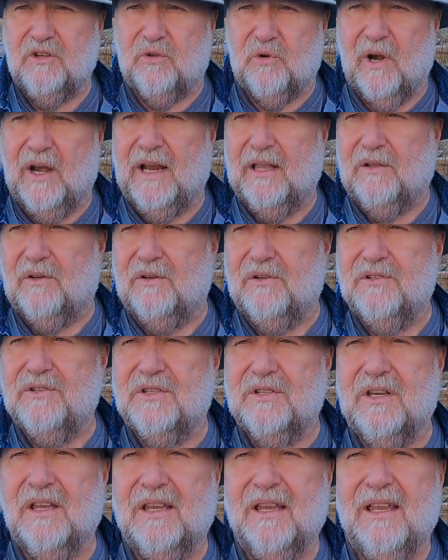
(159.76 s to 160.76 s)

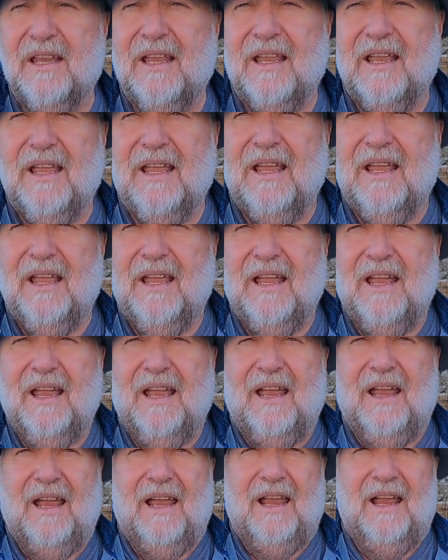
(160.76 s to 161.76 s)
trailers,
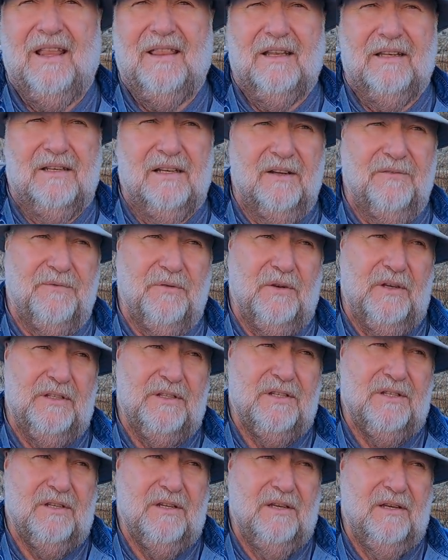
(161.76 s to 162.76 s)
and the
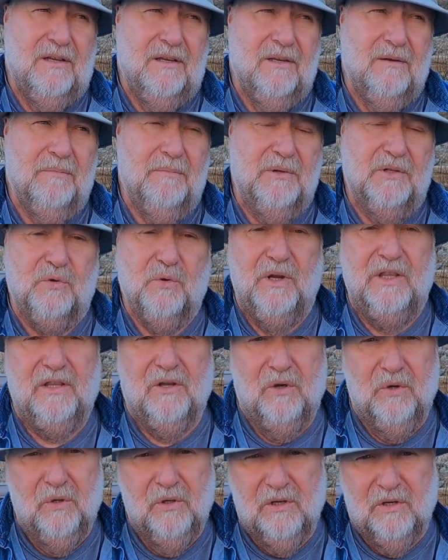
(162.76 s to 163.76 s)
difference between
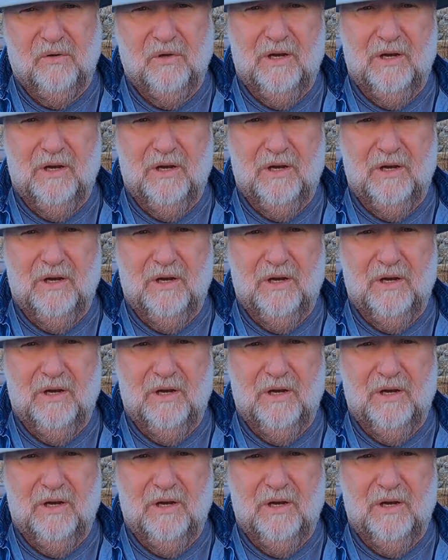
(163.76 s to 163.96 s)
the Hula